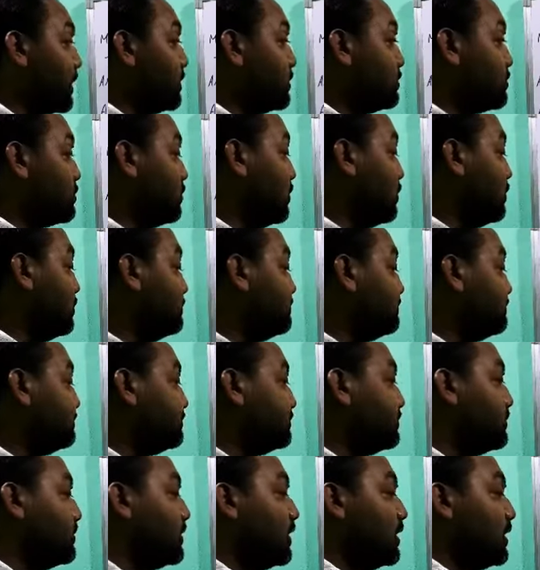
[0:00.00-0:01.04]

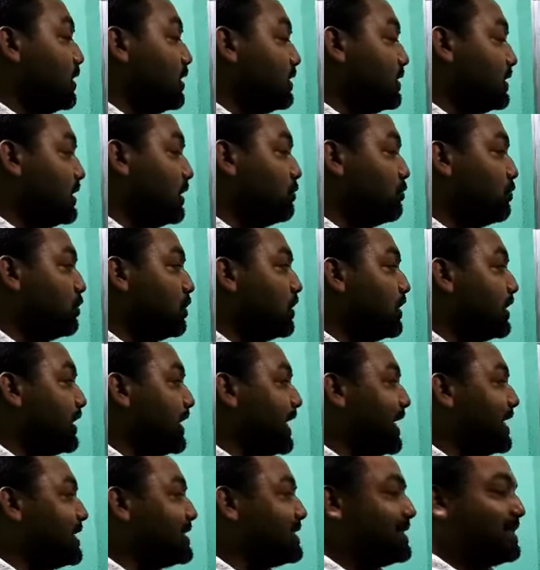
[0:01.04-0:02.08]
So the word
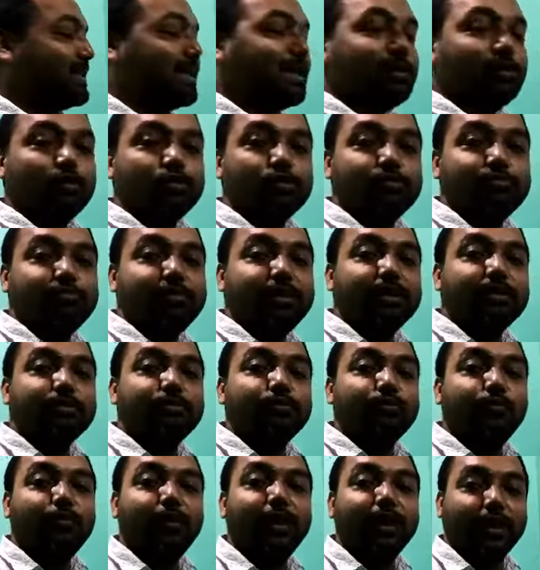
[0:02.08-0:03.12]
asthenos
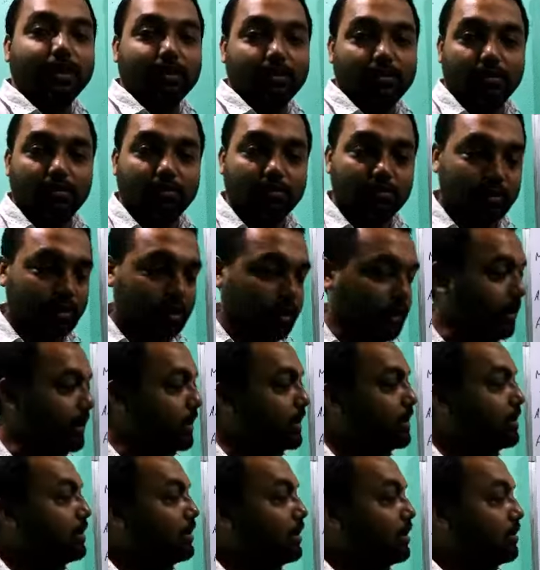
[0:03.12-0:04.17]
means weak
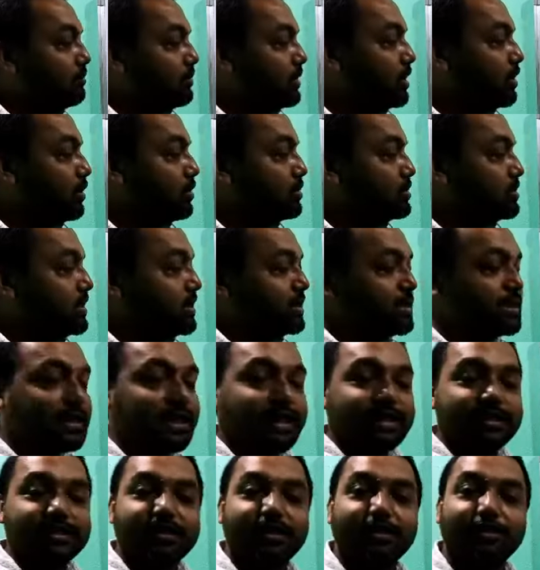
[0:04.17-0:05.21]
here, because this
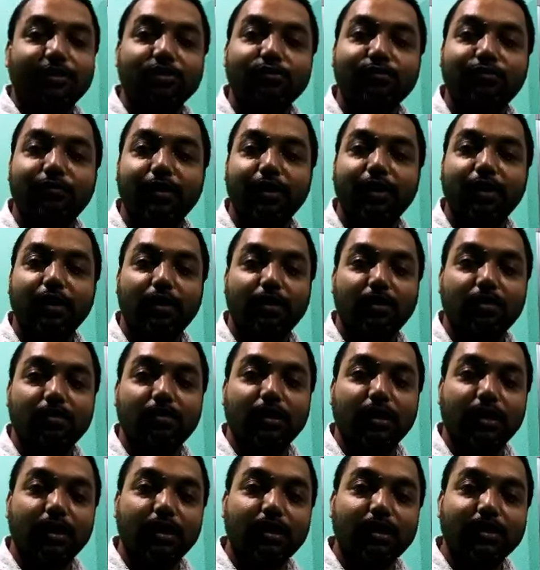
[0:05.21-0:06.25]

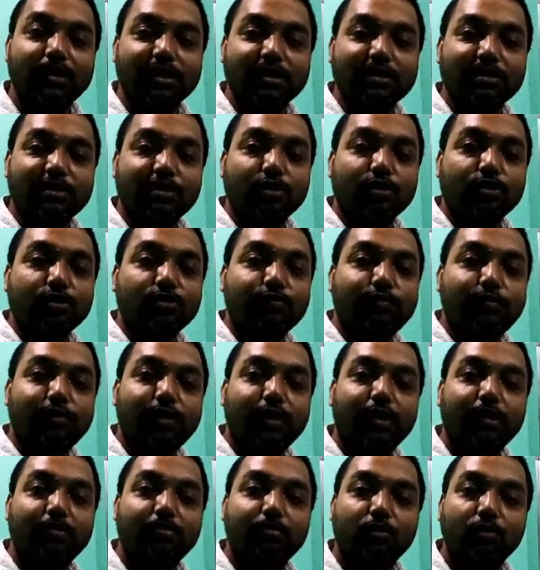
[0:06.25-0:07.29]
asthenosphere, in this
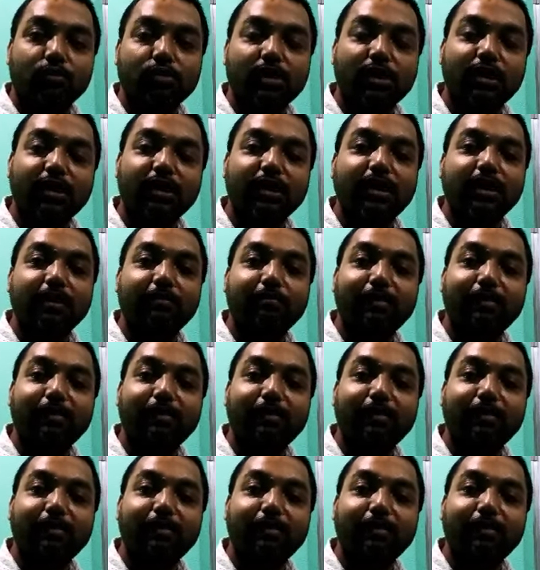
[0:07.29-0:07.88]
asthenosphere mostly the